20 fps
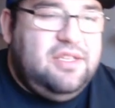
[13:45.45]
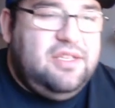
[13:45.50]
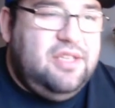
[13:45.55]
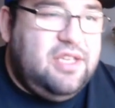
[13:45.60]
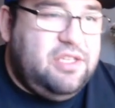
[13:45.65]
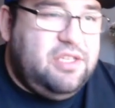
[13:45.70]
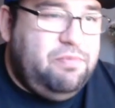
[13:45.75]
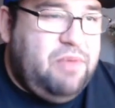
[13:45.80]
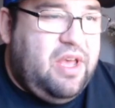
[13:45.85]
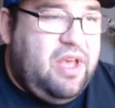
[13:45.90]
to
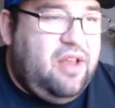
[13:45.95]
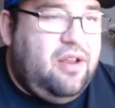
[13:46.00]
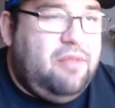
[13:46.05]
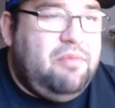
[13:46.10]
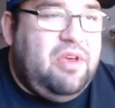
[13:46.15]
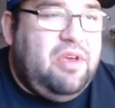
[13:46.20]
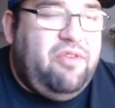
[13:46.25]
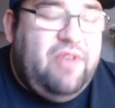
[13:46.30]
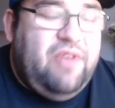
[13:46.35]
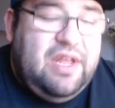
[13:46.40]
expand on
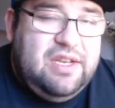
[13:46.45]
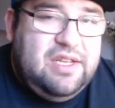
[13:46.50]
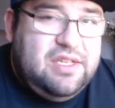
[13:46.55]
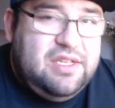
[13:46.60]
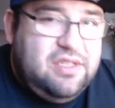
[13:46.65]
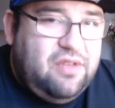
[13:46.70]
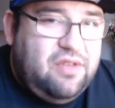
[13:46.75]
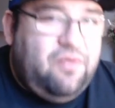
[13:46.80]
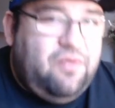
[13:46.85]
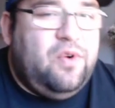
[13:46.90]
my
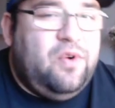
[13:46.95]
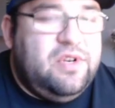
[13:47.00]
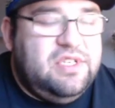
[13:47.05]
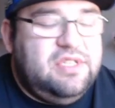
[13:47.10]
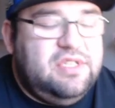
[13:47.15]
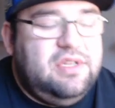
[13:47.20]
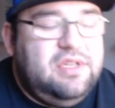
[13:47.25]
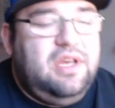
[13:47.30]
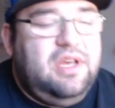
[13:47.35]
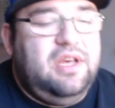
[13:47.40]
Fantastic Four
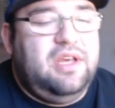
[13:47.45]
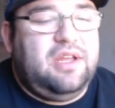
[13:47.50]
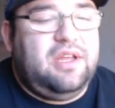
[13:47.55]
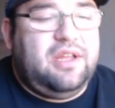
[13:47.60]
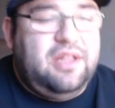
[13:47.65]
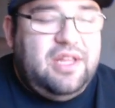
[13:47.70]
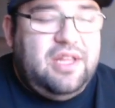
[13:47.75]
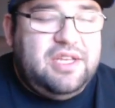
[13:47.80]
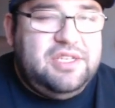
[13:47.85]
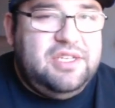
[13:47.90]

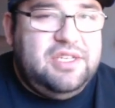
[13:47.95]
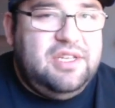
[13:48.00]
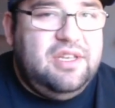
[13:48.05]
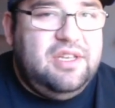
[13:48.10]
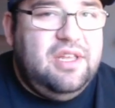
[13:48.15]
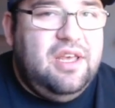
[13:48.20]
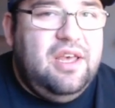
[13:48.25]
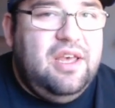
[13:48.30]
collection.